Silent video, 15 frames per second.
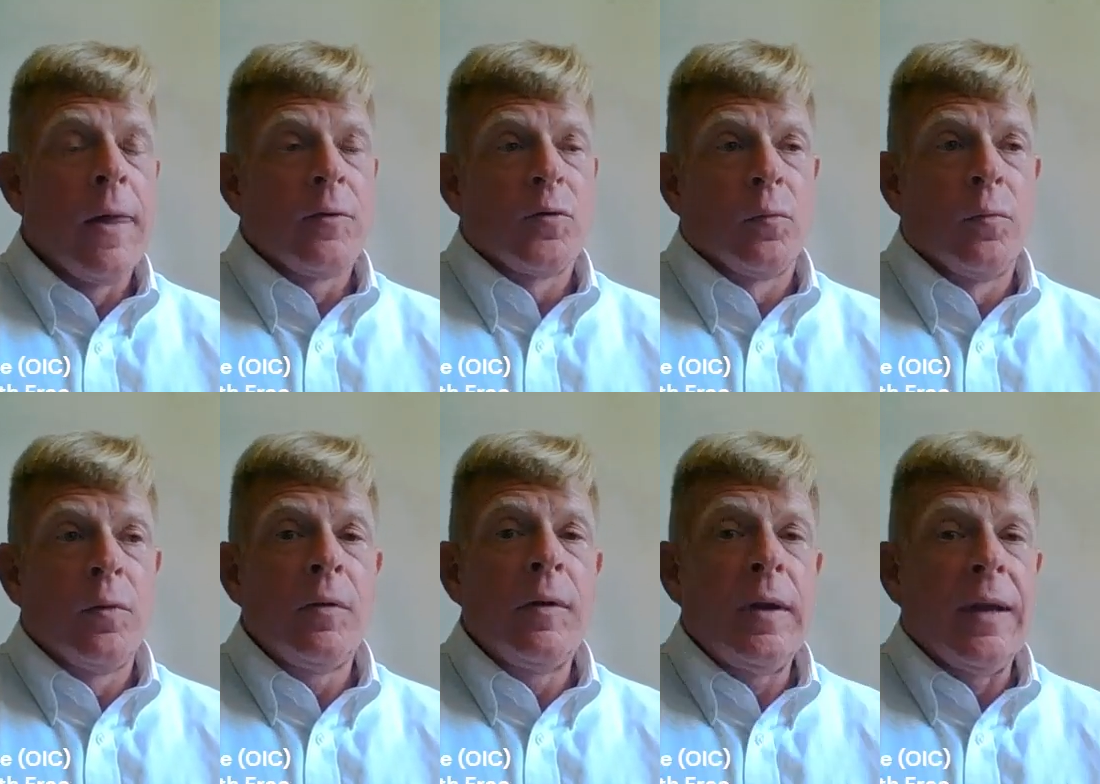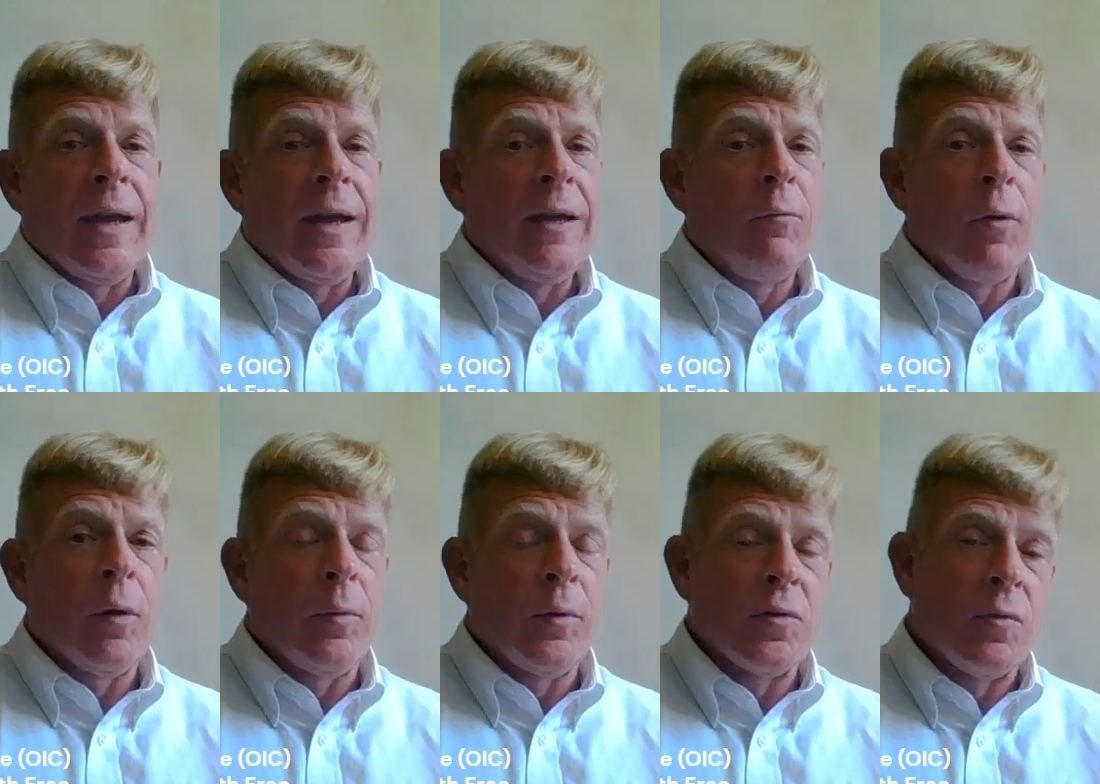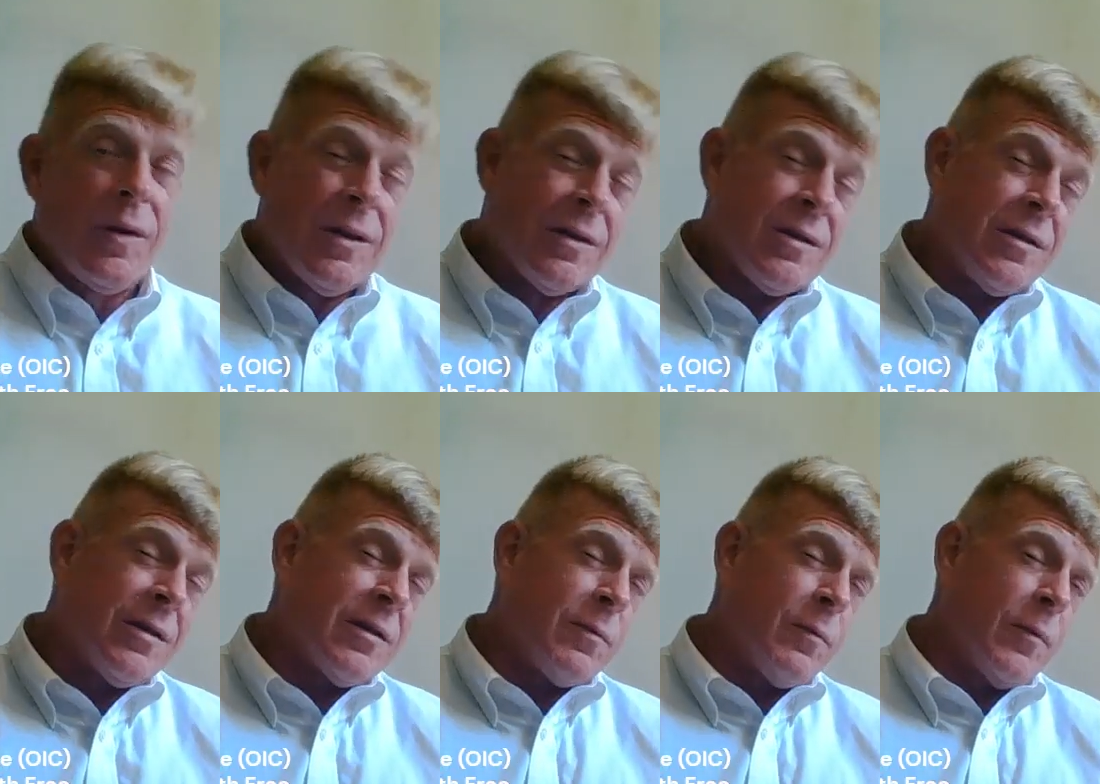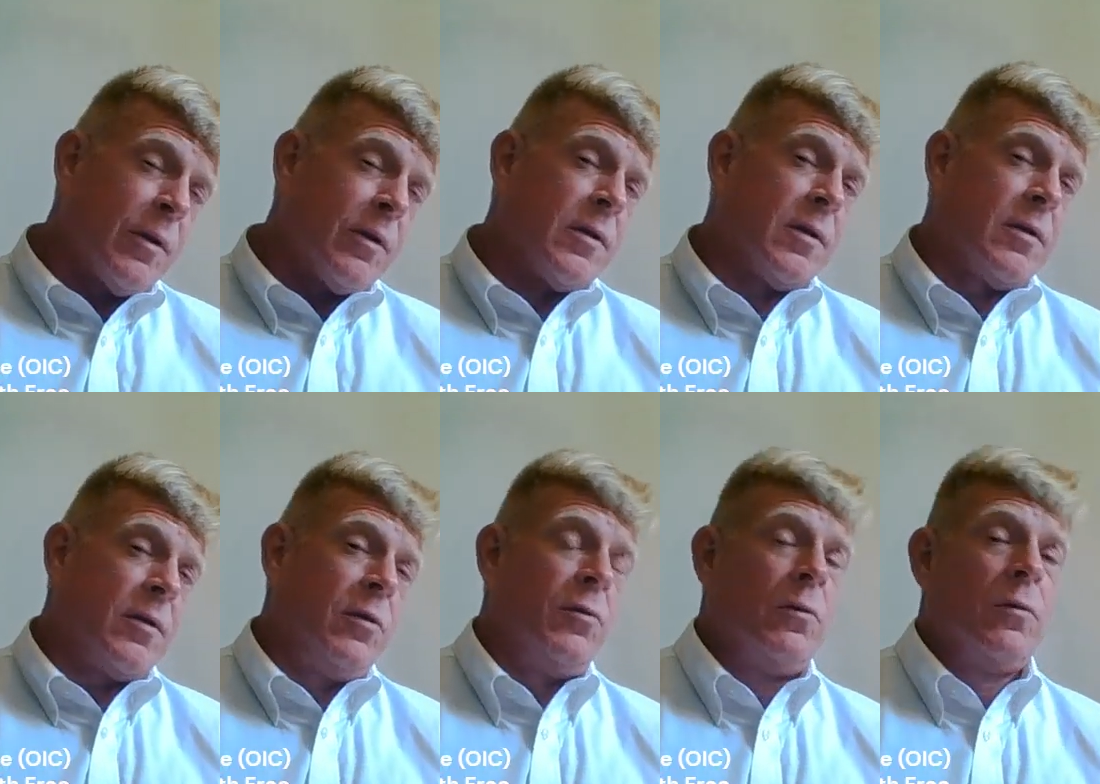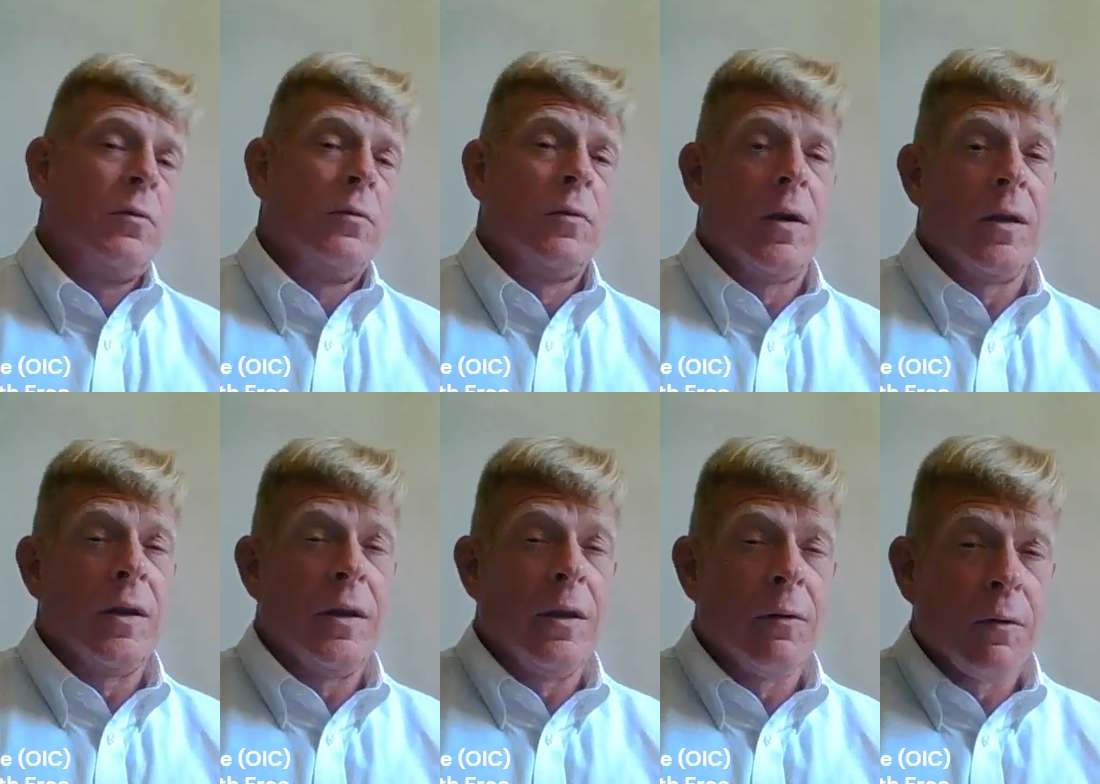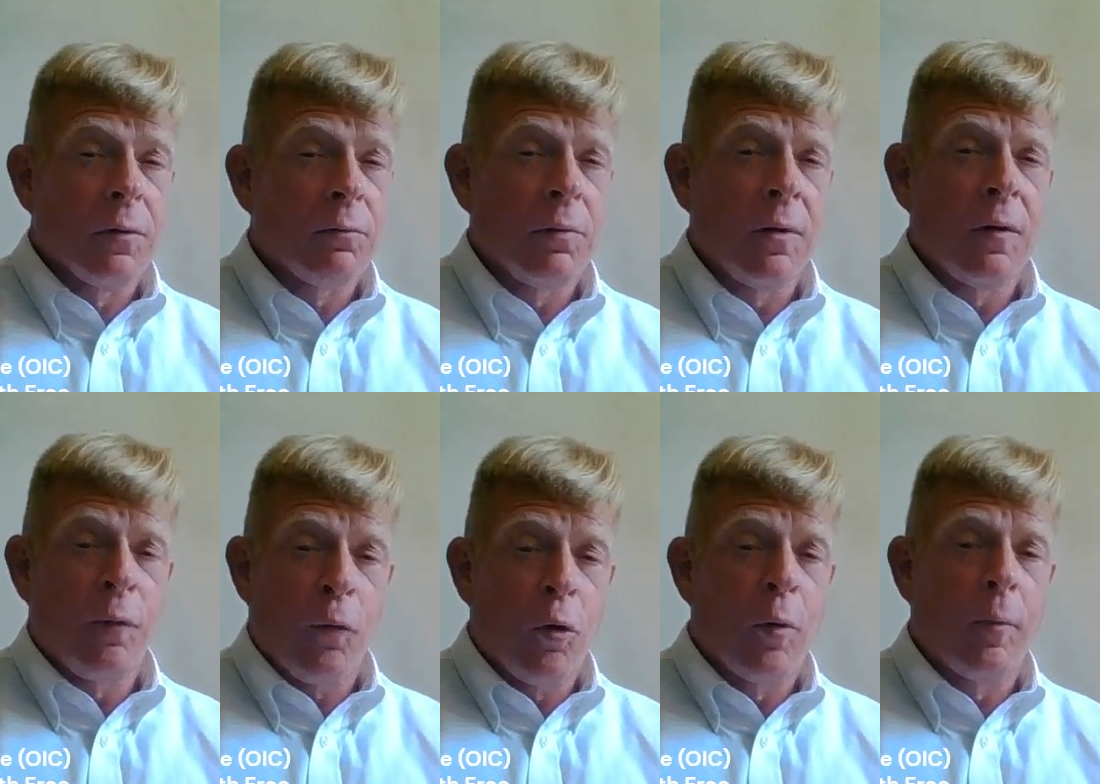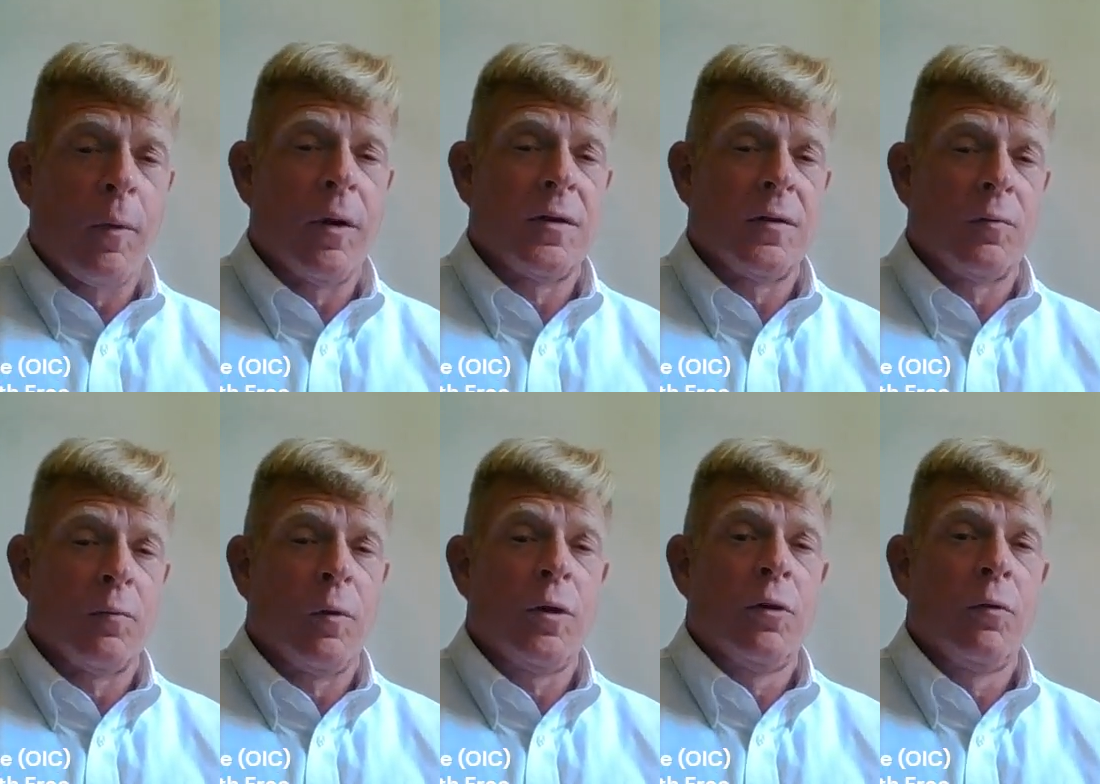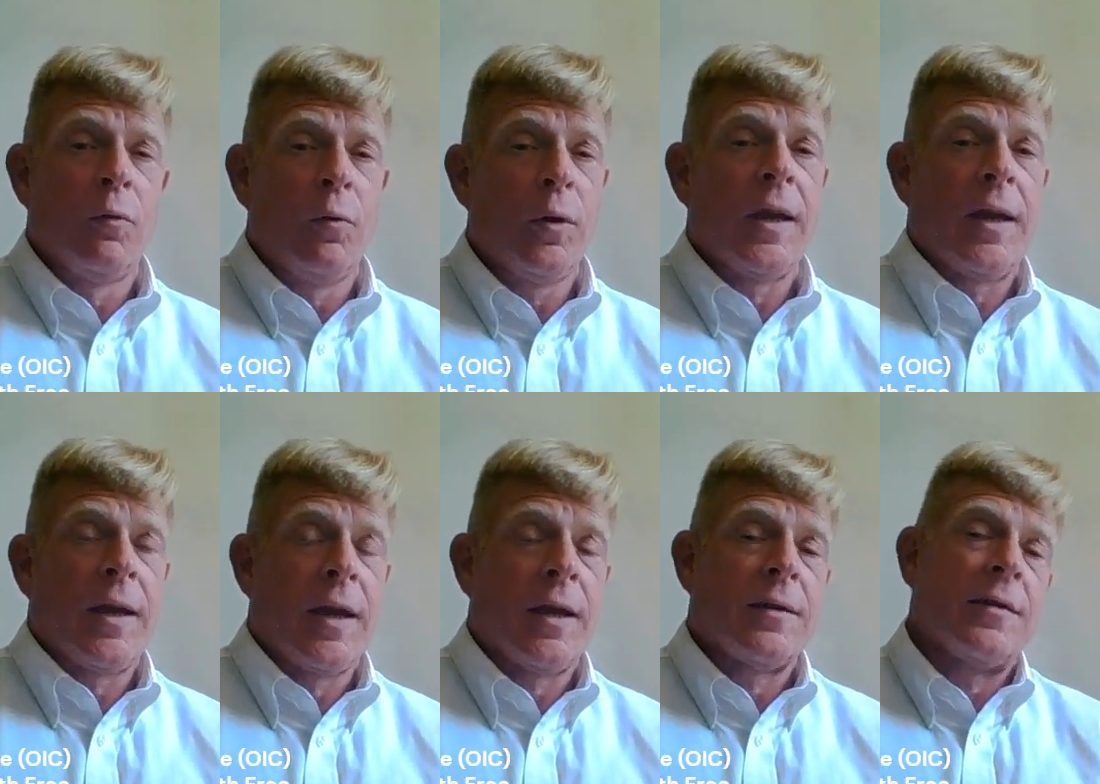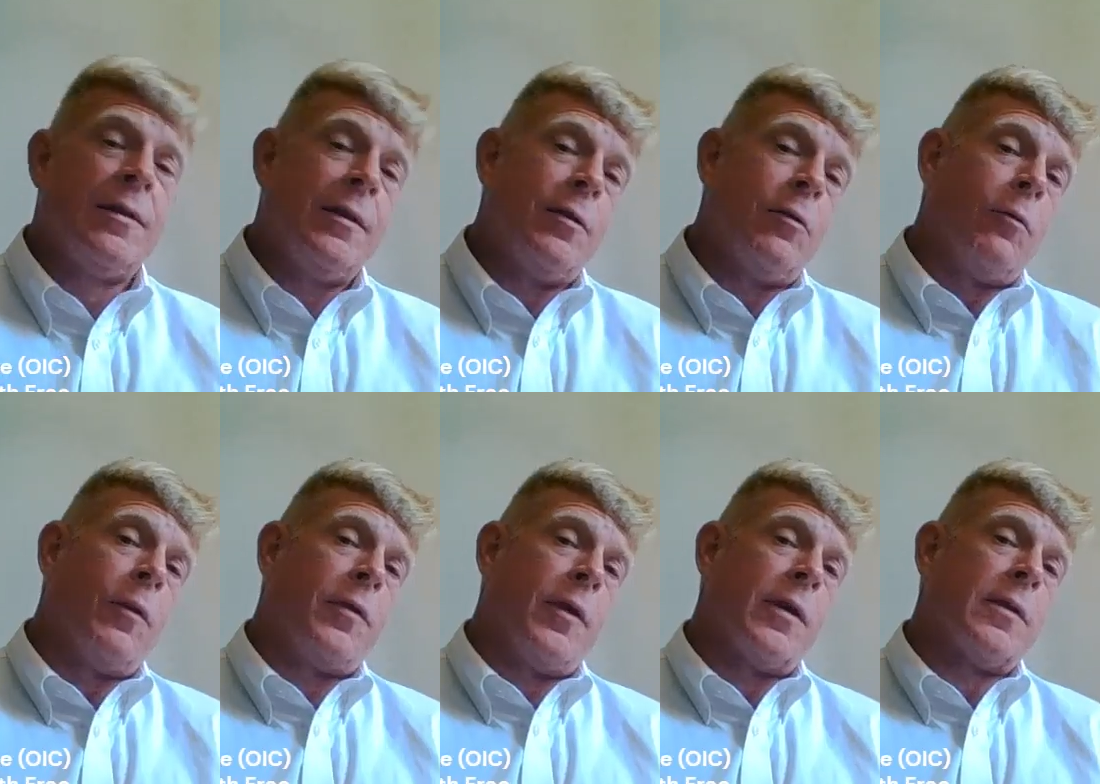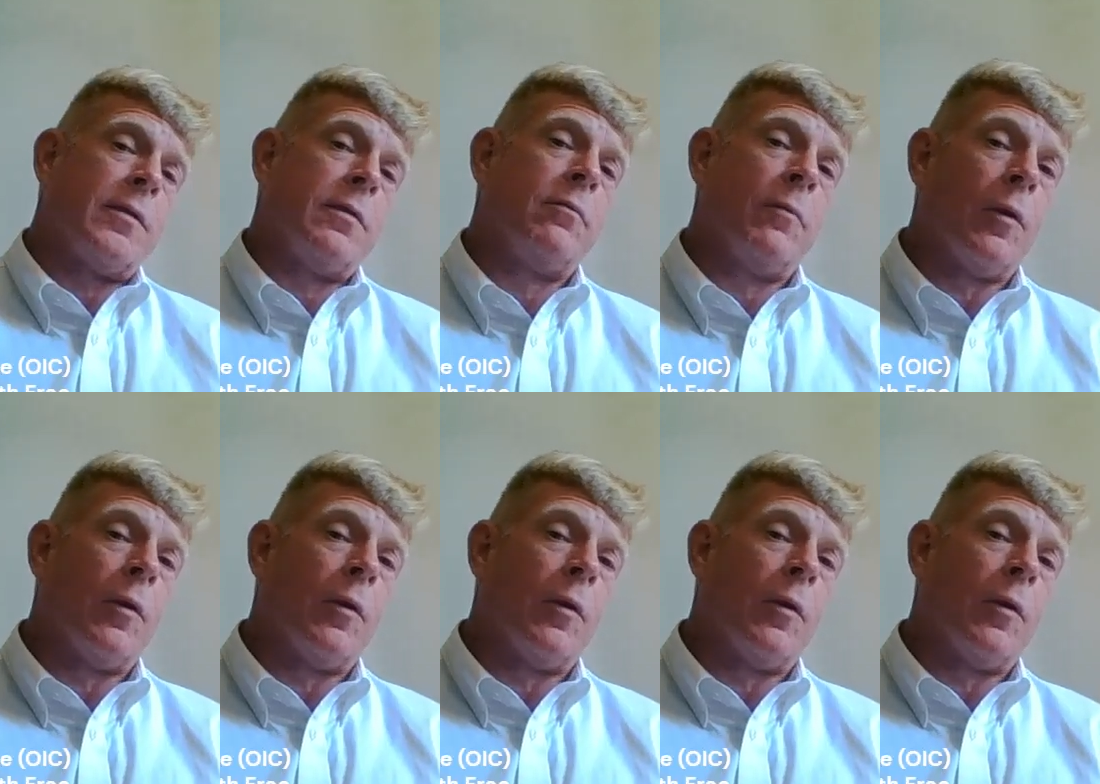Really, anywhere between 6 months to a year and 3 or 4 months is what you're looking at to deal with this.